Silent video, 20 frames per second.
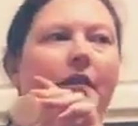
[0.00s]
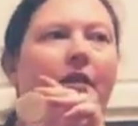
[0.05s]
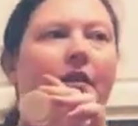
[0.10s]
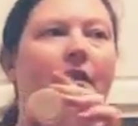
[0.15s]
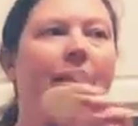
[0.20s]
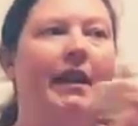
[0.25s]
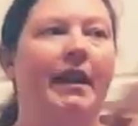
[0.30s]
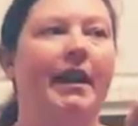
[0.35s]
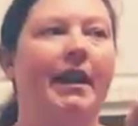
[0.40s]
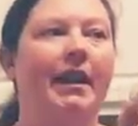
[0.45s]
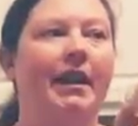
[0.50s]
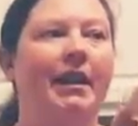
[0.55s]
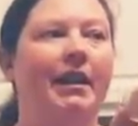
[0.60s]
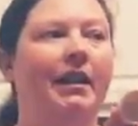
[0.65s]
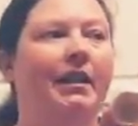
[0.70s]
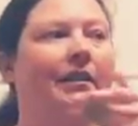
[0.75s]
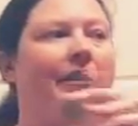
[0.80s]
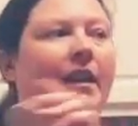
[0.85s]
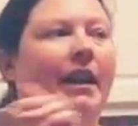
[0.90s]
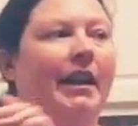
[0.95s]

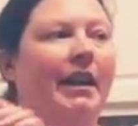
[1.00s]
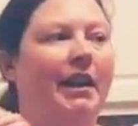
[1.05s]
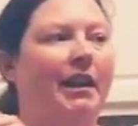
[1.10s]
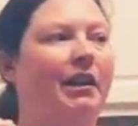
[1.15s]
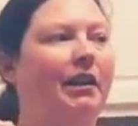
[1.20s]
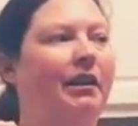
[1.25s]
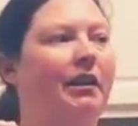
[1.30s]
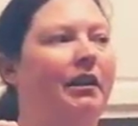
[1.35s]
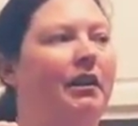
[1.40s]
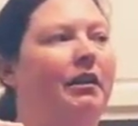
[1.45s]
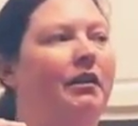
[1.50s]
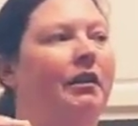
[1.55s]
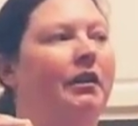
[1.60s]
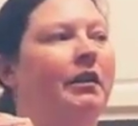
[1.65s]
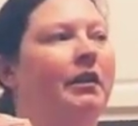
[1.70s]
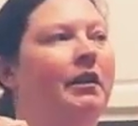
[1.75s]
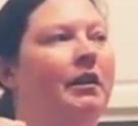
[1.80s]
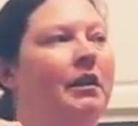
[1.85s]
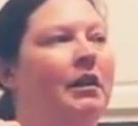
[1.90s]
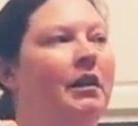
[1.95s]
saying that it can,
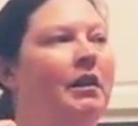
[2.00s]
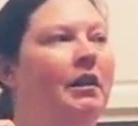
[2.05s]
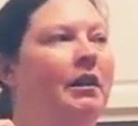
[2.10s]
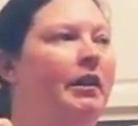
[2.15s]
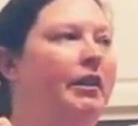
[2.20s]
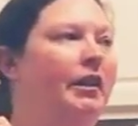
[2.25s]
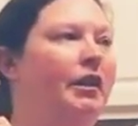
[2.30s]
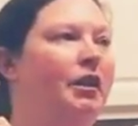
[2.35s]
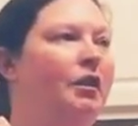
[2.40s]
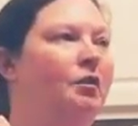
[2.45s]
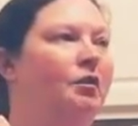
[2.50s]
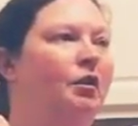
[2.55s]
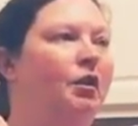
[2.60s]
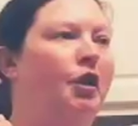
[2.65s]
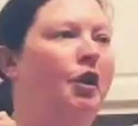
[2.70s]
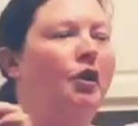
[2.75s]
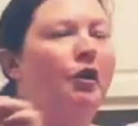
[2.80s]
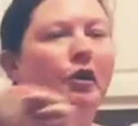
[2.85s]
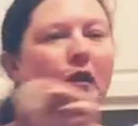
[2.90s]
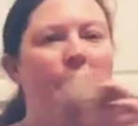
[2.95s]

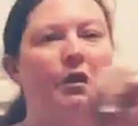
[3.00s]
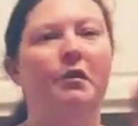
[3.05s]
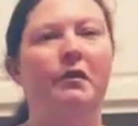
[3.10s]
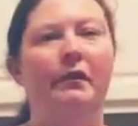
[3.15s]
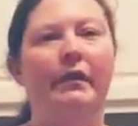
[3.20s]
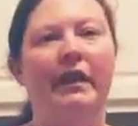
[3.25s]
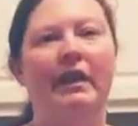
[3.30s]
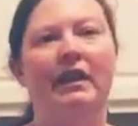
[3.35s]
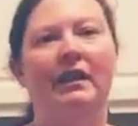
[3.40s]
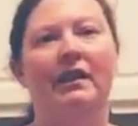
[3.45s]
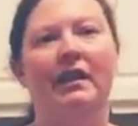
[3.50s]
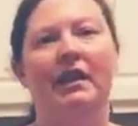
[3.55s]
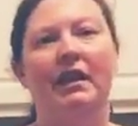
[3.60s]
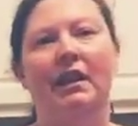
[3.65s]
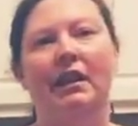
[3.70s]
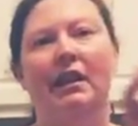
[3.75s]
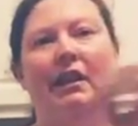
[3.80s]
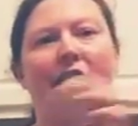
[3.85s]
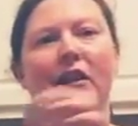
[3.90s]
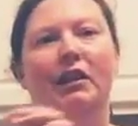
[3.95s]
cure you of
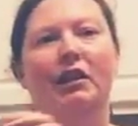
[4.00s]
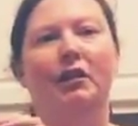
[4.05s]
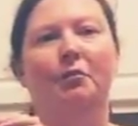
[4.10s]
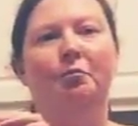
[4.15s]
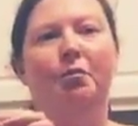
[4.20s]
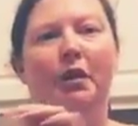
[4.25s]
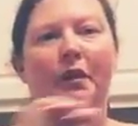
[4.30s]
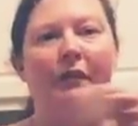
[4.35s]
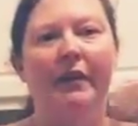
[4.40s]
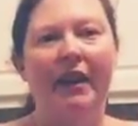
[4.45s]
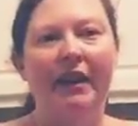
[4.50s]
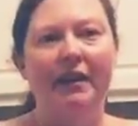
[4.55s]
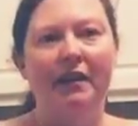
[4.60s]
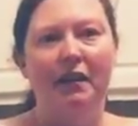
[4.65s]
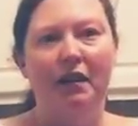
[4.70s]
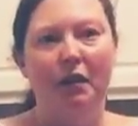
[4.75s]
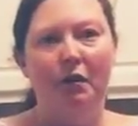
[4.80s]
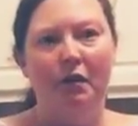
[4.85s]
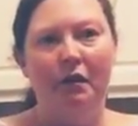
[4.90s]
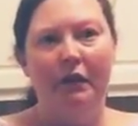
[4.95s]
anything, prevent
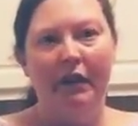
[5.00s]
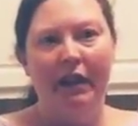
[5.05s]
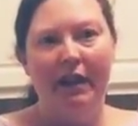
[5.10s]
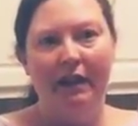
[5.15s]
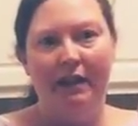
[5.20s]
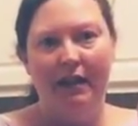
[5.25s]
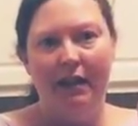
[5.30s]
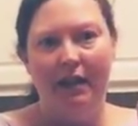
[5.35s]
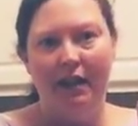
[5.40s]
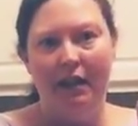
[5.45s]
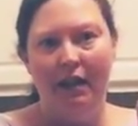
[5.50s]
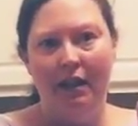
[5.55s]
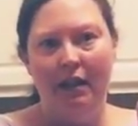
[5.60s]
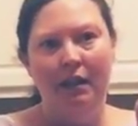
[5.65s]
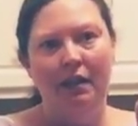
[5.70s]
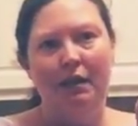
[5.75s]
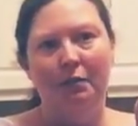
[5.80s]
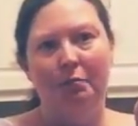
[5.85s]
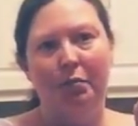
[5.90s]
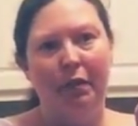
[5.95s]
you of
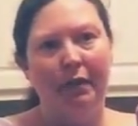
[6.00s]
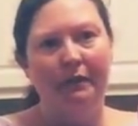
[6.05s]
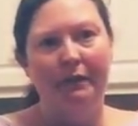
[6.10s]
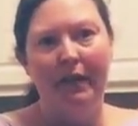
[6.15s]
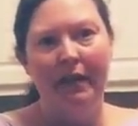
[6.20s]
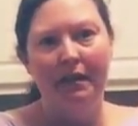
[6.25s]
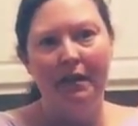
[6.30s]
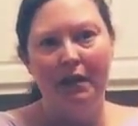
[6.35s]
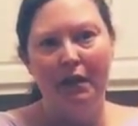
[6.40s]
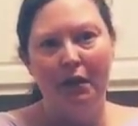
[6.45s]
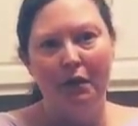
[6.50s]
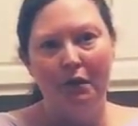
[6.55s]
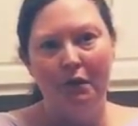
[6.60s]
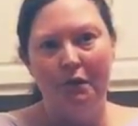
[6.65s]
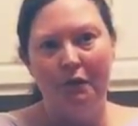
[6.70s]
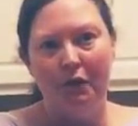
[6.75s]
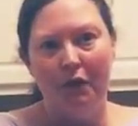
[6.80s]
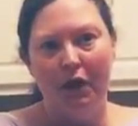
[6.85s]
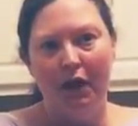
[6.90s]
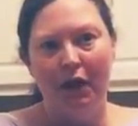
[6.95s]
anything, prevent you
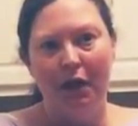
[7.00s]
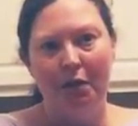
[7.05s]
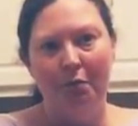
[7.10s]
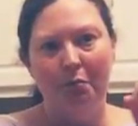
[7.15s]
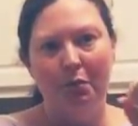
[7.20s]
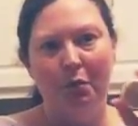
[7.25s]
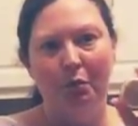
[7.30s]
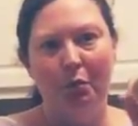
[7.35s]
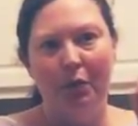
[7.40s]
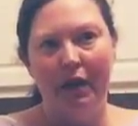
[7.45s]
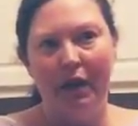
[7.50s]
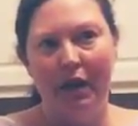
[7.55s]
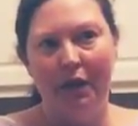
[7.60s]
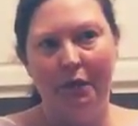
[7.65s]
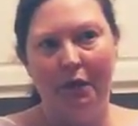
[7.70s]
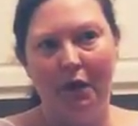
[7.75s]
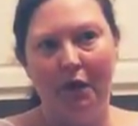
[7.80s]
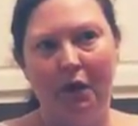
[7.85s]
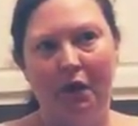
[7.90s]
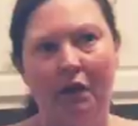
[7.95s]
from
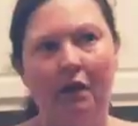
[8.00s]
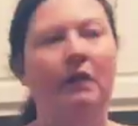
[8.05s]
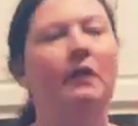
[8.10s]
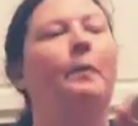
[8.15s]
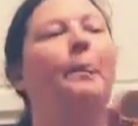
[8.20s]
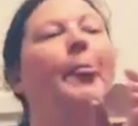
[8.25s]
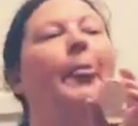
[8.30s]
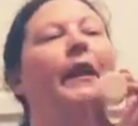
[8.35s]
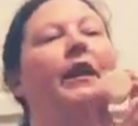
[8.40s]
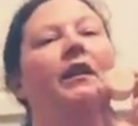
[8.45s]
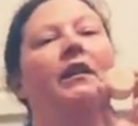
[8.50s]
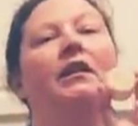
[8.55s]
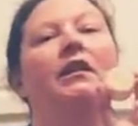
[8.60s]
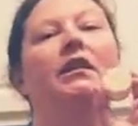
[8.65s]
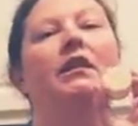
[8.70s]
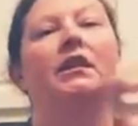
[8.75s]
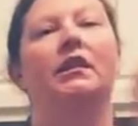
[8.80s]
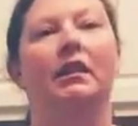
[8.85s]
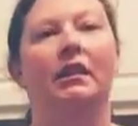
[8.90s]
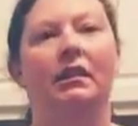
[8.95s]
whatever.
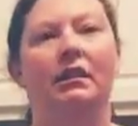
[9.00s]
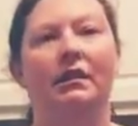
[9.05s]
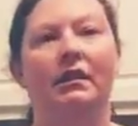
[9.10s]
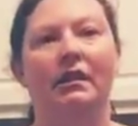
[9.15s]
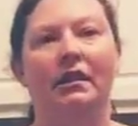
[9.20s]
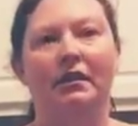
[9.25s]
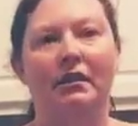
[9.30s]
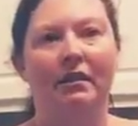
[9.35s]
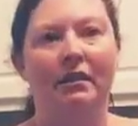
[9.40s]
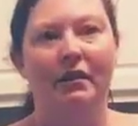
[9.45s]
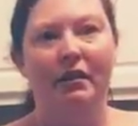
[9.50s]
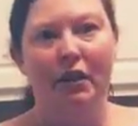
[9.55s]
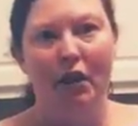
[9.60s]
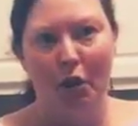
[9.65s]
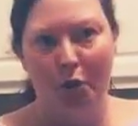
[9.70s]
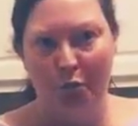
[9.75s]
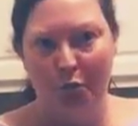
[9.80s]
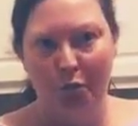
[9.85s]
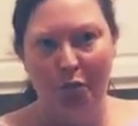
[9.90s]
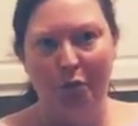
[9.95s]

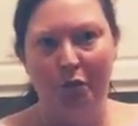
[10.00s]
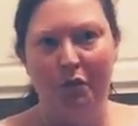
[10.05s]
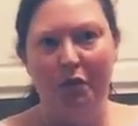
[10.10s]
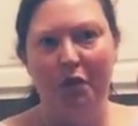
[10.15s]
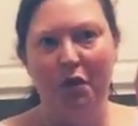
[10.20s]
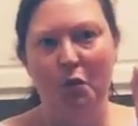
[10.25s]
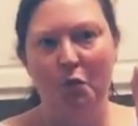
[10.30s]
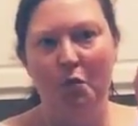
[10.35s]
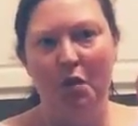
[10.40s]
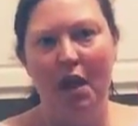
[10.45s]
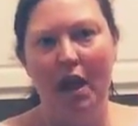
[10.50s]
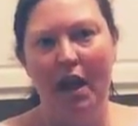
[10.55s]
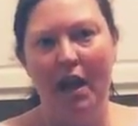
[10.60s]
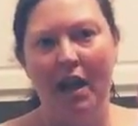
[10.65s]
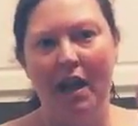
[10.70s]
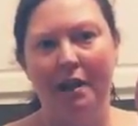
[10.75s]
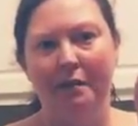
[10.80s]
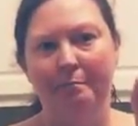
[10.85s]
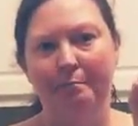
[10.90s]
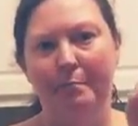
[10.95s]
No, you
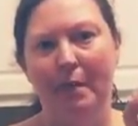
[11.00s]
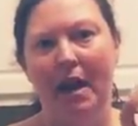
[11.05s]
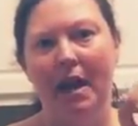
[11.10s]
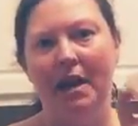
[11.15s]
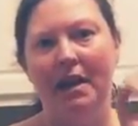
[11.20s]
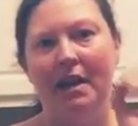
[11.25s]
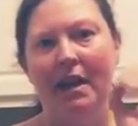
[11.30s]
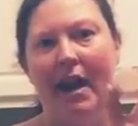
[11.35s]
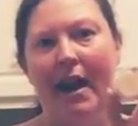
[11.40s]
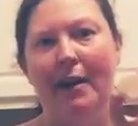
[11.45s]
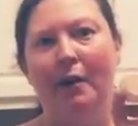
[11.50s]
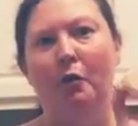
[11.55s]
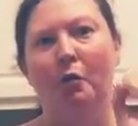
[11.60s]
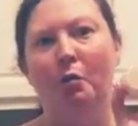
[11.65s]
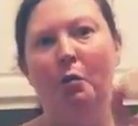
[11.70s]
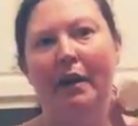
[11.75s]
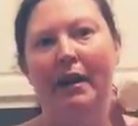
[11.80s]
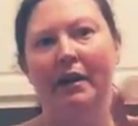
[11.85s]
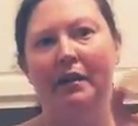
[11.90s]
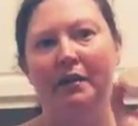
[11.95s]
can't make
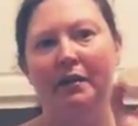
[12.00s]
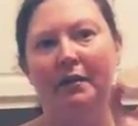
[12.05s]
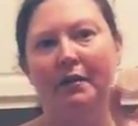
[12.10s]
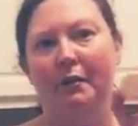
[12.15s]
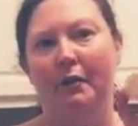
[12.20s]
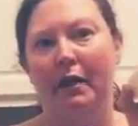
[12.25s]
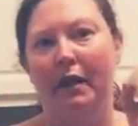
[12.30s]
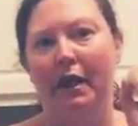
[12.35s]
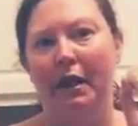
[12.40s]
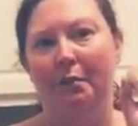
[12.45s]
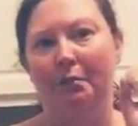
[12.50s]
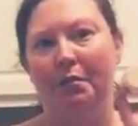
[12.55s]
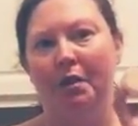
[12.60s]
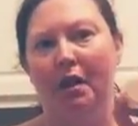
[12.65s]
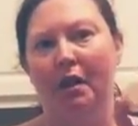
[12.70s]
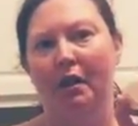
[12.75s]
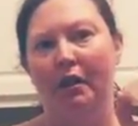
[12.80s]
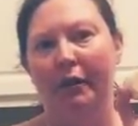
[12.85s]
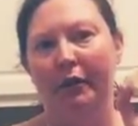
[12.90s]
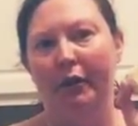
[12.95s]
outrageous claims
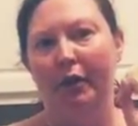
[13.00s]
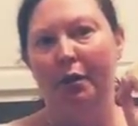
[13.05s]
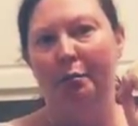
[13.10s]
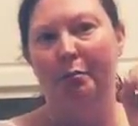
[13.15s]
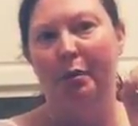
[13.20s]
on your